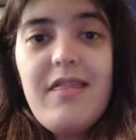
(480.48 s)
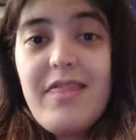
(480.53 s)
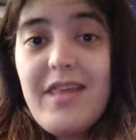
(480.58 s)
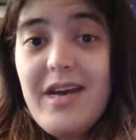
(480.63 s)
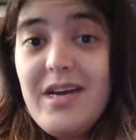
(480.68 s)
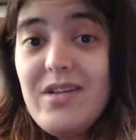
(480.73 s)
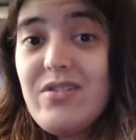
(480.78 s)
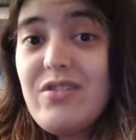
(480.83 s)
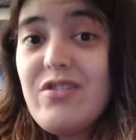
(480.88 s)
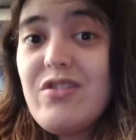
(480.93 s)

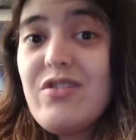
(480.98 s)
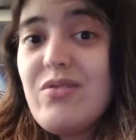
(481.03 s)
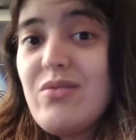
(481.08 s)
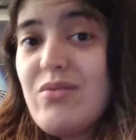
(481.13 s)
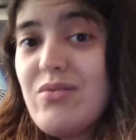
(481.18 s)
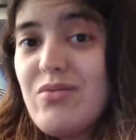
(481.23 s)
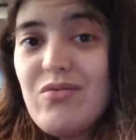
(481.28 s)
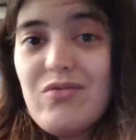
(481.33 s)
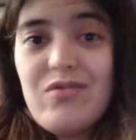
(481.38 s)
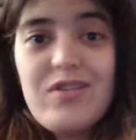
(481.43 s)
That's
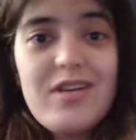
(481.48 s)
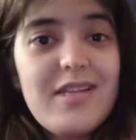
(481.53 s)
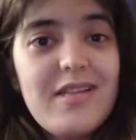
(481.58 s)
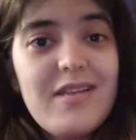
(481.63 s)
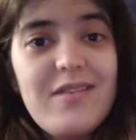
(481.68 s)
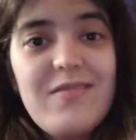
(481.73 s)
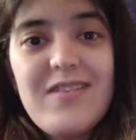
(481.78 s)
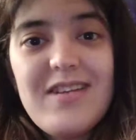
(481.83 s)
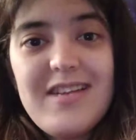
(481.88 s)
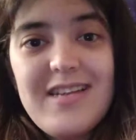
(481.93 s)

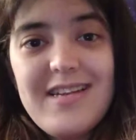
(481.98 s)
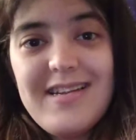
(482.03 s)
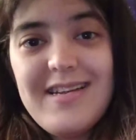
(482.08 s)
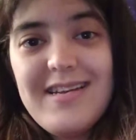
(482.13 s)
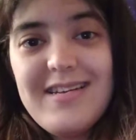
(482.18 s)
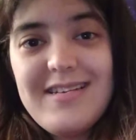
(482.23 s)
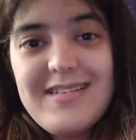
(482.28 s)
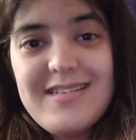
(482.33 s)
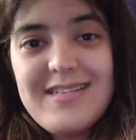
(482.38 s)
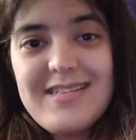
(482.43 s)
really what it
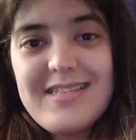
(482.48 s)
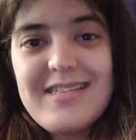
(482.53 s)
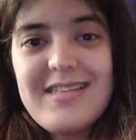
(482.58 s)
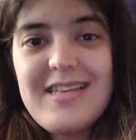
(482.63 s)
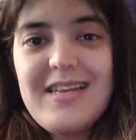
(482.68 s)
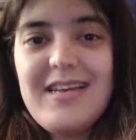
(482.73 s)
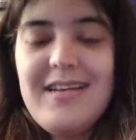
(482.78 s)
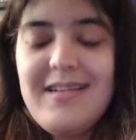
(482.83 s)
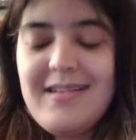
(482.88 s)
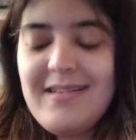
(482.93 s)
is.
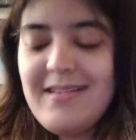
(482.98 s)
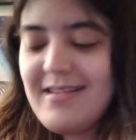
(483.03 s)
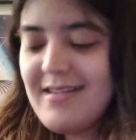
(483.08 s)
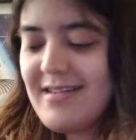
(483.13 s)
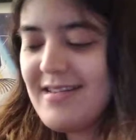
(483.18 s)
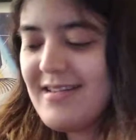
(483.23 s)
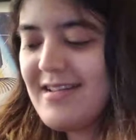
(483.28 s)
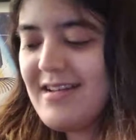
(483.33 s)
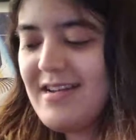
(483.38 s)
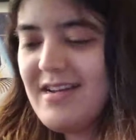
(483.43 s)

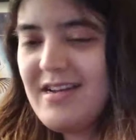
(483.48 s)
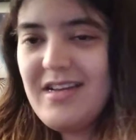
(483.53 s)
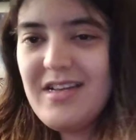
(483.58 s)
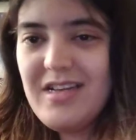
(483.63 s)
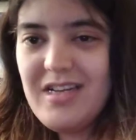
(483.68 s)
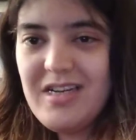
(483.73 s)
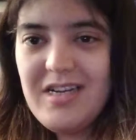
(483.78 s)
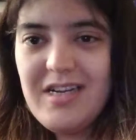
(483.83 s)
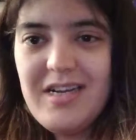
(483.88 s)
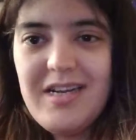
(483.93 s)
And
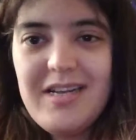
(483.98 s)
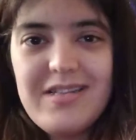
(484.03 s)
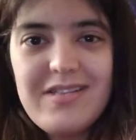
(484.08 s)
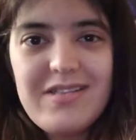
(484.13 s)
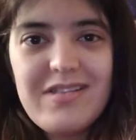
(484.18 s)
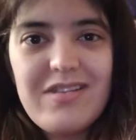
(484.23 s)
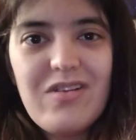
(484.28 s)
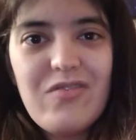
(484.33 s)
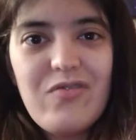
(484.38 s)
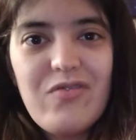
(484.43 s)

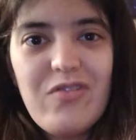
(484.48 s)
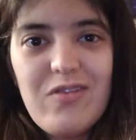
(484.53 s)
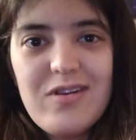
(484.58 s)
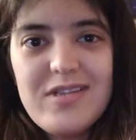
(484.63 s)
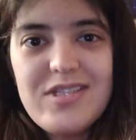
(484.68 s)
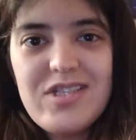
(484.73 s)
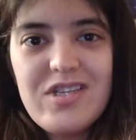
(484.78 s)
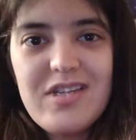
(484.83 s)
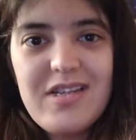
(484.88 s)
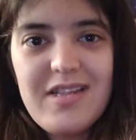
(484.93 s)
it's
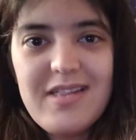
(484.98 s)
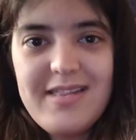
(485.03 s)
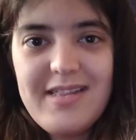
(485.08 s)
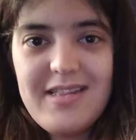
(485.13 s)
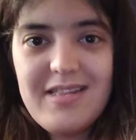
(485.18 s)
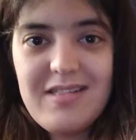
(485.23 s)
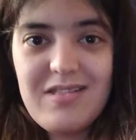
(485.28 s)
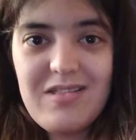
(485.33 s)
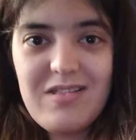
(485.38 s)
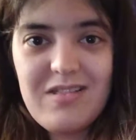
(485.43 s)
unfortunate
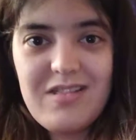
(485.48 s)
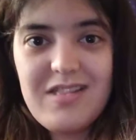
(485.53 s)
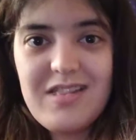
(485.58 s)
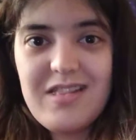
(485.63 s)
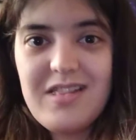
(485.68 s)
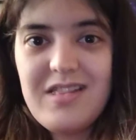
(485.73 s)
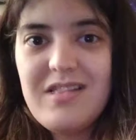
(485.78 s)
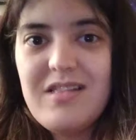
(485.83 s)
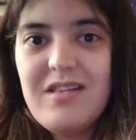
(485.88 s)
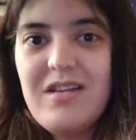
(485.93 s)
that
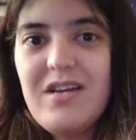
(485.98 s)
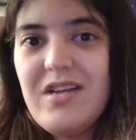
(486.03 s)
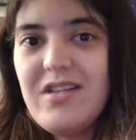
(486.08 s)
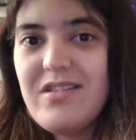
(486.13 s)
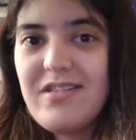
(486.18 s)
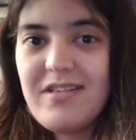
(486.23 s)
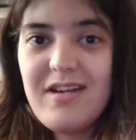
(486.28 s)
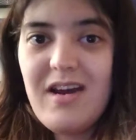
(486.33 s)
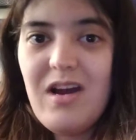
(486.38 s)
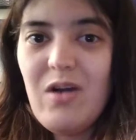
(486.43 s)

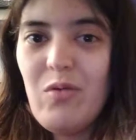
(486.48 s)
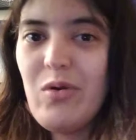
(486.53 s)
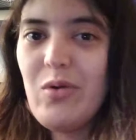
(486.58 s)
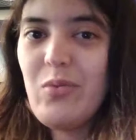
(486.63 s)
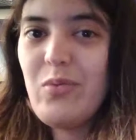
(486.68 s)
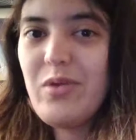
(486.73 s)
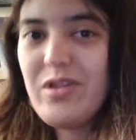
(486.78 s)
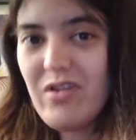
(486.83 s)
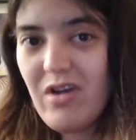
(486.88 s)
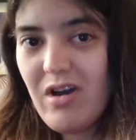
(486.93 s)
it's not what
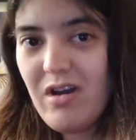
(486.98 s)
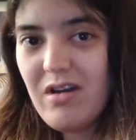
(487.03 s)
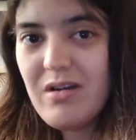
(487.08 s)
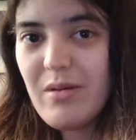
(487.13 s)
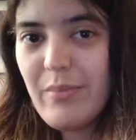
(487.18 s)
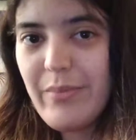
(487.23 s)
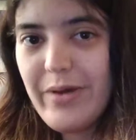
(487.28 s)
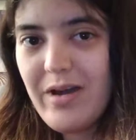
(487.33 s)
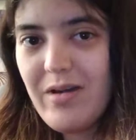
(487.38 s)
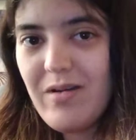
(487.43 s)
we talk
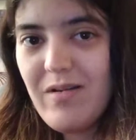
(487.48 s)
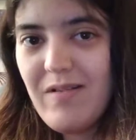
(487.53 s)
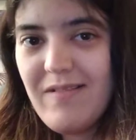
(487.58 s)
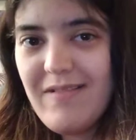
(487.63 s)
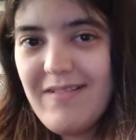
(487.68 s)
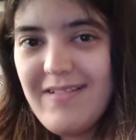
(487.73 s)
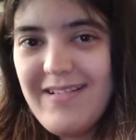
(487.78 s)
about.